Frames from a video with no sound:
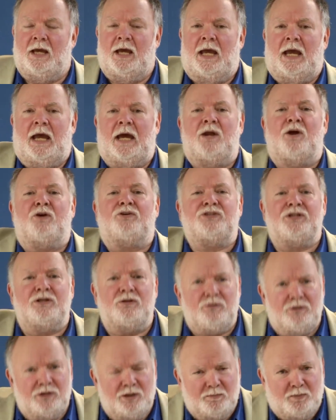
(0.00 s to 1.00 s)
And our
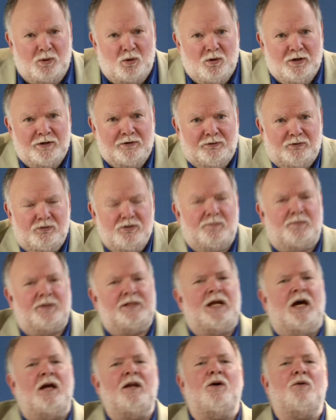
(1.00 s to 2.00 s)
children are pouring through it. But
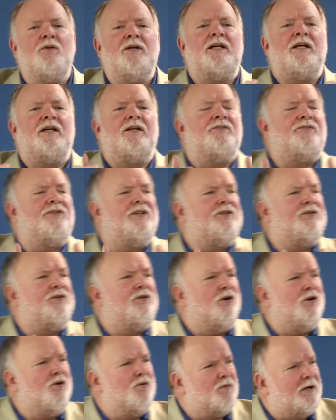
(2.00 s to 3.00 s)
not only is the
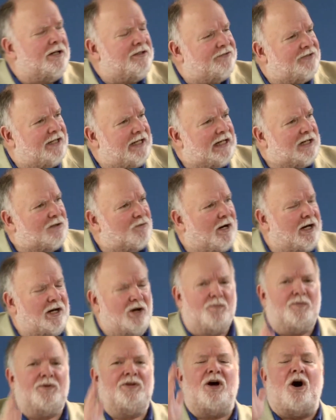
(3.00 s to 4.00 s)
doorway standing wide
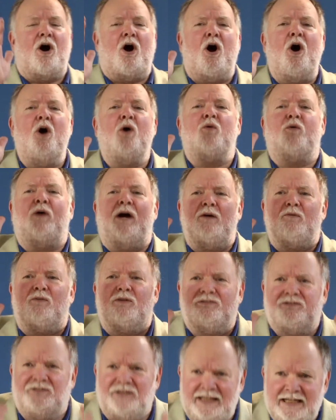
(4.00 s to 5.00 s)
open, the hallway we're
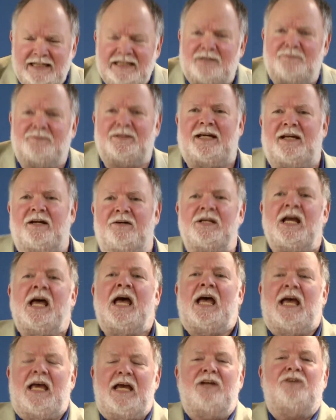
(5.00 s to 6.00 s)
sending them down
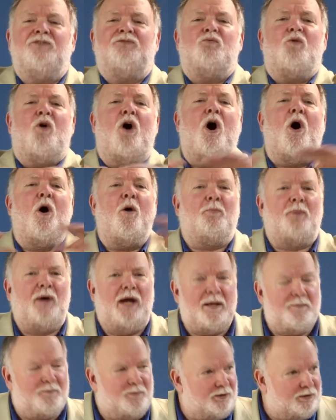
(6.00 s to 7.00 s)
is
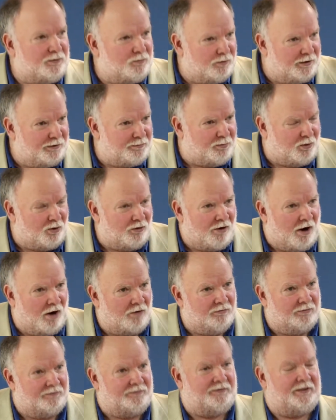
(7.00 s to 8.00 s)
wallpapered with
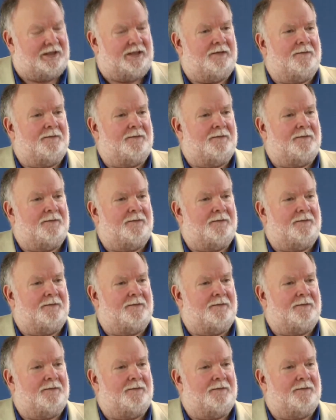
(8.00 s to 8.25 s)
pornography.